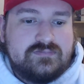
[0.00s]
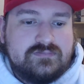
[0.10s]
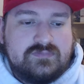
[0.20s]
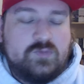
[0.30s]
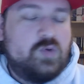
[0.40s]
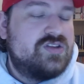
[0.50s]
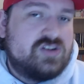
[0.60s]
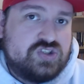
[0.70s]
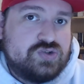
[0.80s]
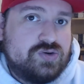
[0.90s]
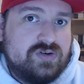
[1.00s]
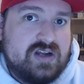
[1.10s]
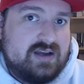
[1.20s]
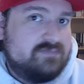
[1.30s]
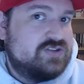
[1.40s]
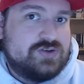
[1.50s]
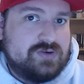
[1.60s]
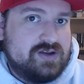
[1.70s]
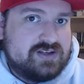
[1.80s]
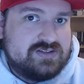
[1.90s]
Whether that's true or not, the
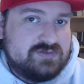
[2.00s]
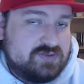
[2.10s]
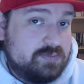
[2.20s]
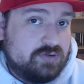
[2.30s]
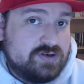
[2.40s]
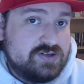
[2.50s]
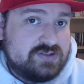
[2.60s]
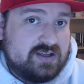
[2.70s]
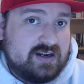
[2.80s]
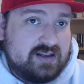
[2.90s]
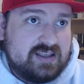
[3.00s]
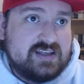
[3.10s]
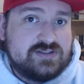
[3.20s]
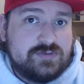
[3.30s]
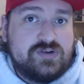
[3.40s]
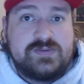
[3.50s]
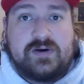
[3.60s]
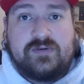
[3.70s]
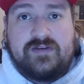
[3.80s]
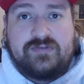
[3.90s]
story explores, and I think it's a really
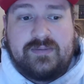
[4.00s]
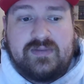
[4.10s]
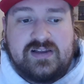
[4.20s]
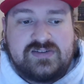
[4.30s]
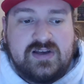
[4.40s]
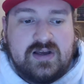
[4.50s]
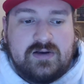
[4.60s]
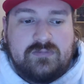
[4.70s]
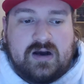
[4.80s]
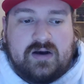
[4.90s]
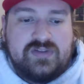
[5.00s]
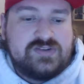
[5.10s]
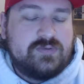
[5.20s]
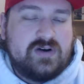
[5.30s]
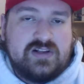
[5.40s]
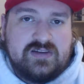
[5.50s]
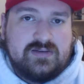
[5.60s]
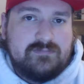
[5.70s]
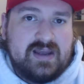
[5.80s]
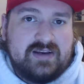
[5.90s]
smart way of framing this. While this one,
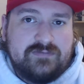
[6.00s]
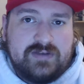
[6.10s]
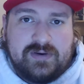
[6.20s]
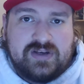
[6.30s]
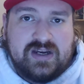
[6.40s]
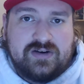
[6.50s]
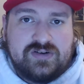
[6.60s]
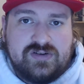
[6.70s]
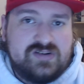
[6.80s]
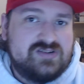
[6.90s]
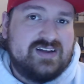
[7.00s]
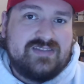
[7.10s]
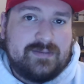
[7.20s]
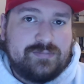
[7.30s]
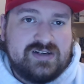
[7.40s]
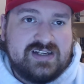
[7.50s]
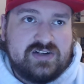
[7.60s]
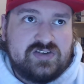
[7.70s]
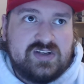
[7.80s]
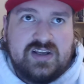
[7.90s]
the main female character, there's none of that
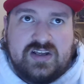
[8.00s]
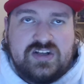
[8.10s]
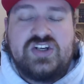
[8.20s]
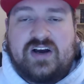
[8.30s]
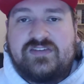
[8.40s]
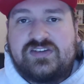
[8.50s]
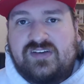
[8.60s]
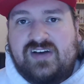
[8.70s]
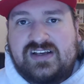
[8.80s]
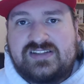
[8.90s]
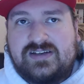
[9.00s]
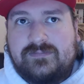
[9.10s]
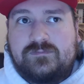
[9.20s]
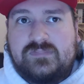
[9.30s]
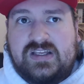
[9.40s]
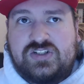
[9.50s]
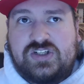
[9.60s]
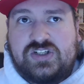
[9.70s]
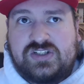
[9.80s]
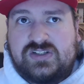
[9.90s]
pretense. She obviously likes him, and
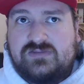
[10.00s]
she's just